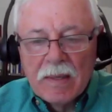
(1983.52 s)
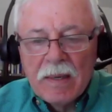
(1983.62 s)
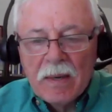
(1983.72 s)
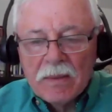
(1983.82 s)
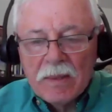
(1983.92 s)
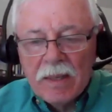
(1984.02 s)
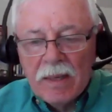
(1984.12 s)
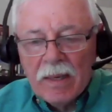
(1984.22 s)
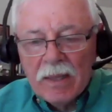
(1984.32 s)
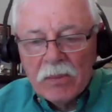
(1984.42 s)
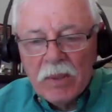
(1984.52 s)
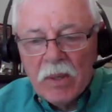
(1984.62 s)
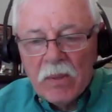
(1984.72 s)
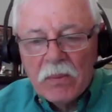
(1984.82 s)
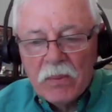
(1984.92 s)
Now, as we
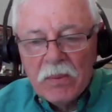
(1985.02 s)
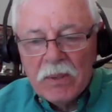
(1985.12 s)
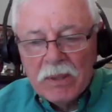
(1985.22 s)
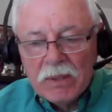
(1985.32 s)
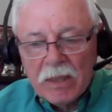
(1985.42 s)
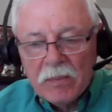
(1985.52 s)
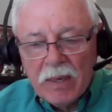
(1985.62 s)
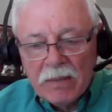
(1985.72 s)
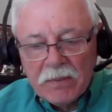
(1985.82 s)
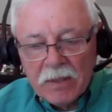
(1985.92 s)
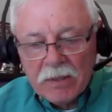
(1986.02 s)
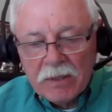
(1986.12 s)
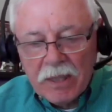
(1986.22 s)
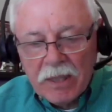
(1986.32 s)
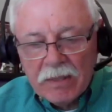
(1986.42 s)
go through this, then we have to
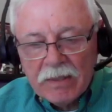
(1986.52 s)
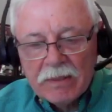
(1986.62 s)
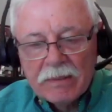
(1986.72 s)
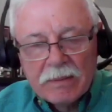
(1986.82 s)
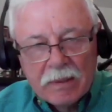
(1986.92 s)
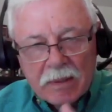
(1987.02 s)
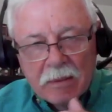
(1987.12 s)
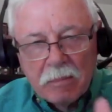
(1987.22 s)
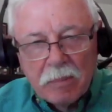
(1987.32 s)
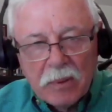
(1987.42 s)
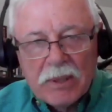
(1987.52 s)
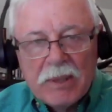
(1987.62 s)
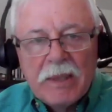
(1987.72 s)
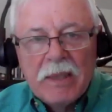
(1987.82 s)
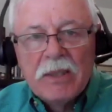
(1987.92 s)
understand
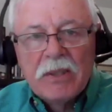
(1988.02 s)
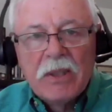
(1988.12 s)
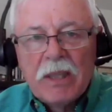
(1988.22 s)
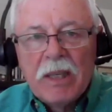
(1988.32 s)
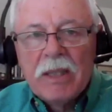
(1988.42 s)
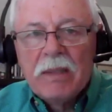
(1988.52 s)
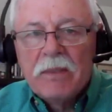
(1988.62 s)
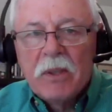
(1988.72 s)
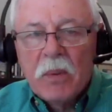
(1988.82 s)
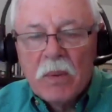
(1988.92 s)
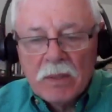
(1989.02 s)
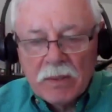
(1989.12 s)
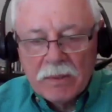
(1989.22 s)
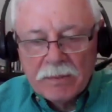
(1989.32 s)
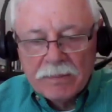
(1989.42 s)
Britain is the king of the
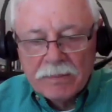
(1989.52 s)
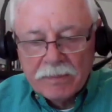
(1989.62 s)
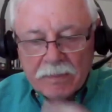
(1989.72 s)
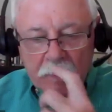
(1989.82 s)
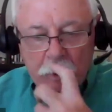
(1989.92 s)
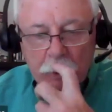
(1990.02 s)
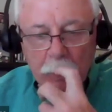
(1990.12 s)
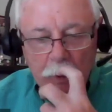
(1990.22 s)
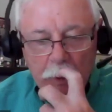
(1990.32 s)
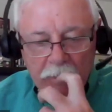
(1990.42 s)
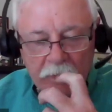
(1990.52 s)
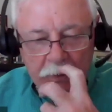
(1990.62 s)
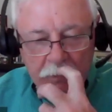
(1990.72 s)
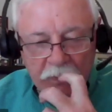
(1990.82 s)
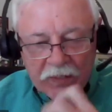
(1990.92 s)
north. So look at
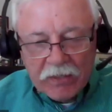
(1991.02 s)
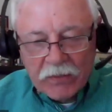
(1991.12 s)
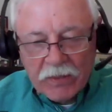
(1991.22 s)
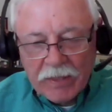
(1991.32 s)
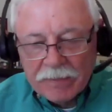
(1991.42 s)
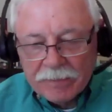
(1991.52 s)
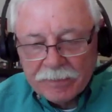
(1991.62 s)
verse forty-three.